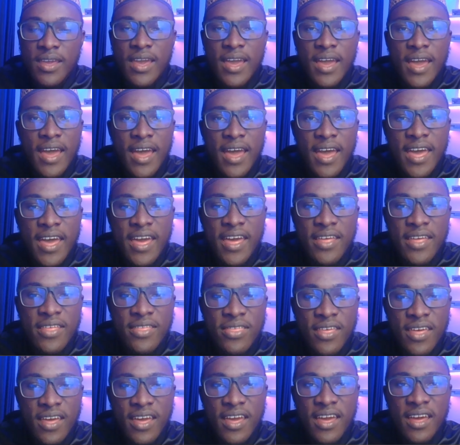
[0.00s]

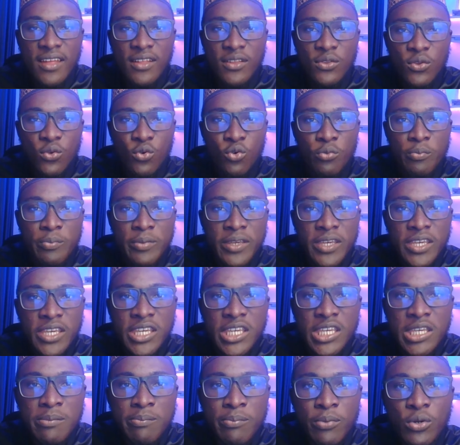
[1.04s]
Hadha
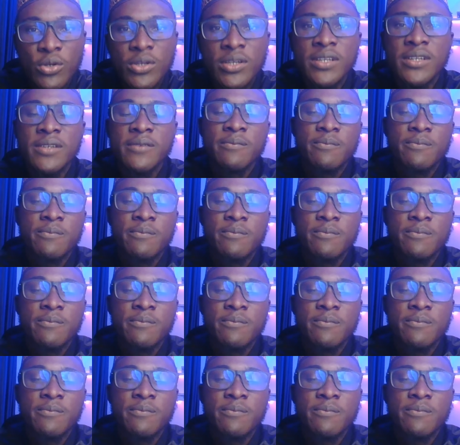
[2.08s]
tabibun.